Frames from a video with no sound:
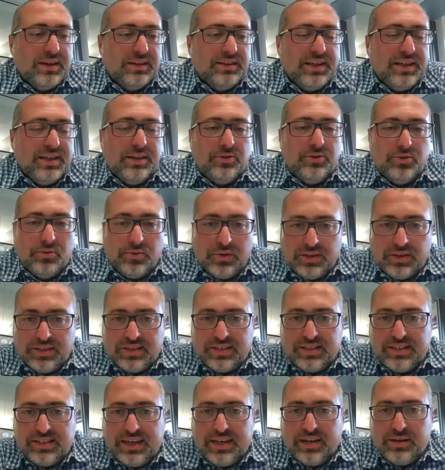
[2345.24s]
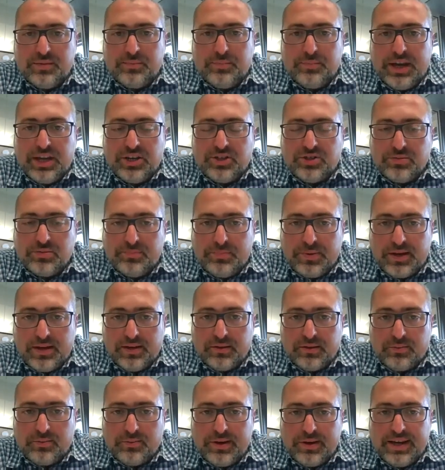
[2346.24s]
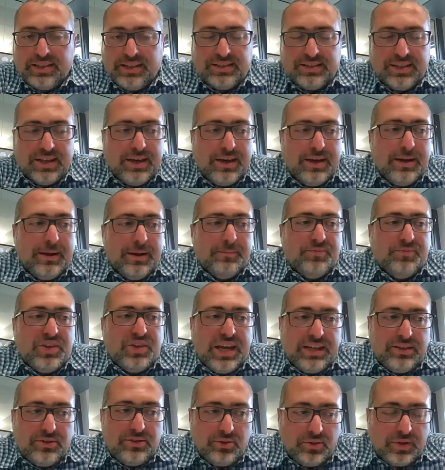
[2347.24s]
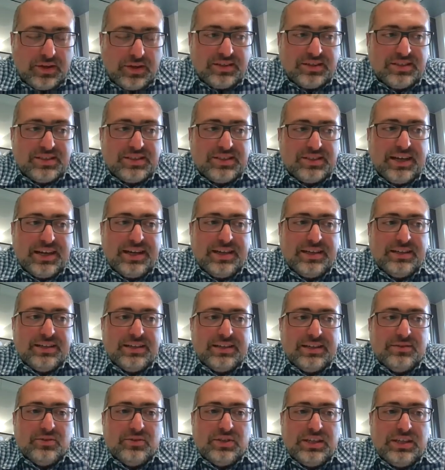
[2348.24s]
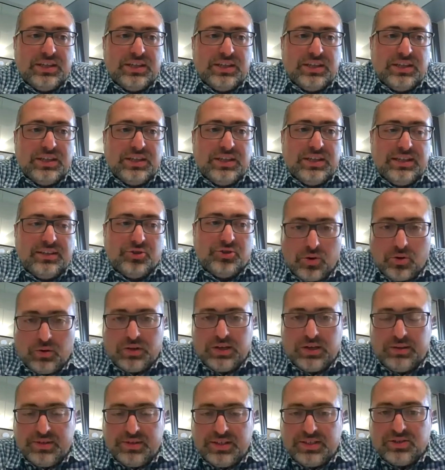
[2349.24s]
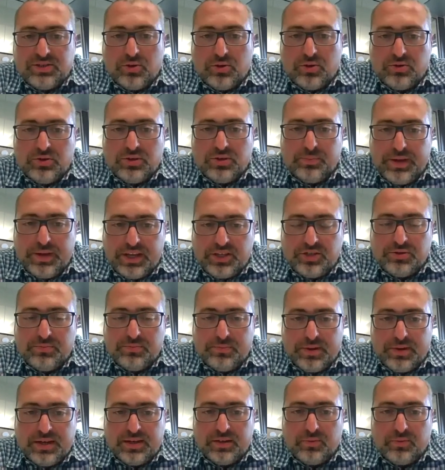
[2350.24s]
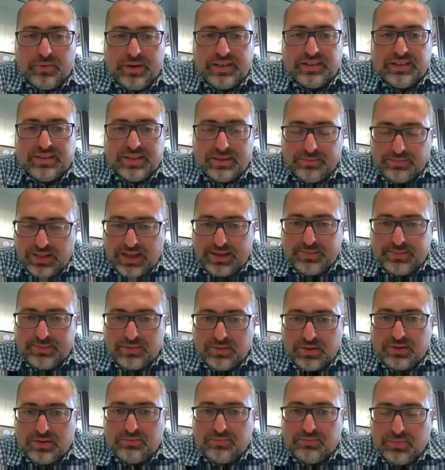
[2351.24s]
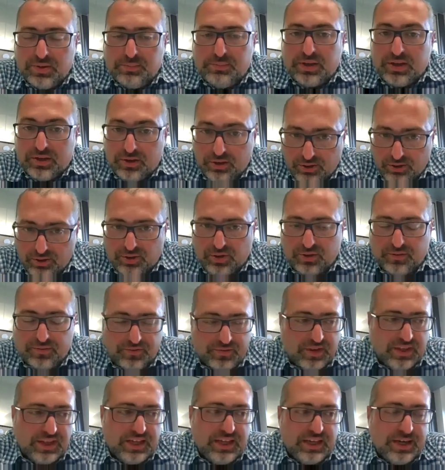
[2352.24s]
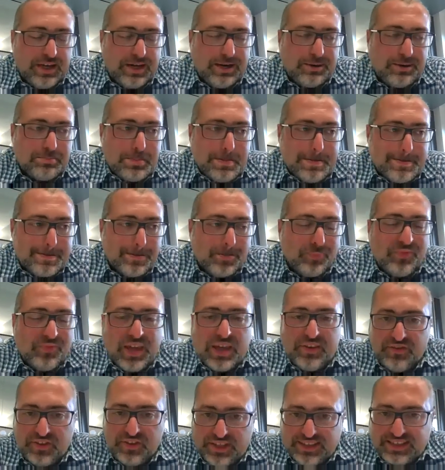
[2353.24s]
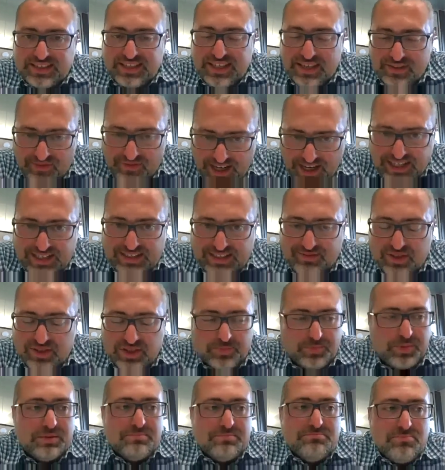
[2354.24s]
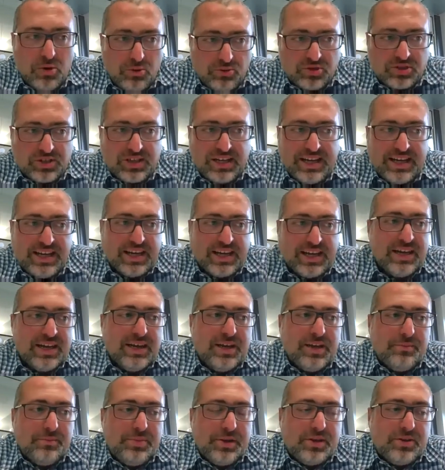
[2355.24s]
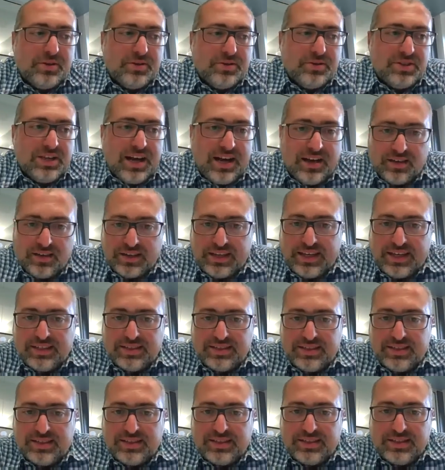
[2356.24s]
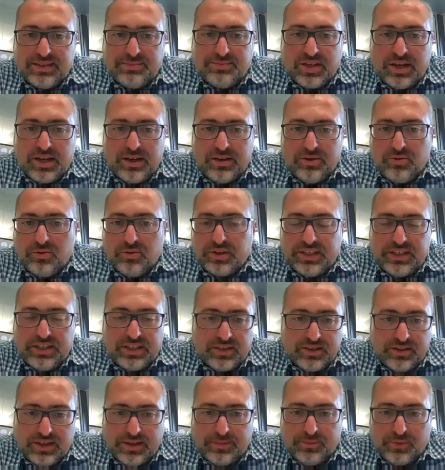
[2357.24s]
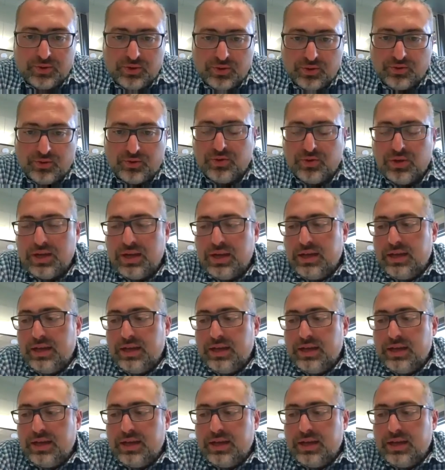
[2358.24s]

They do understand patient pathways. They do understand the shortcomings on the patient pathways, sometimes because of the efficacy effectiveness, but mostly because the healthcare systems are not geared up to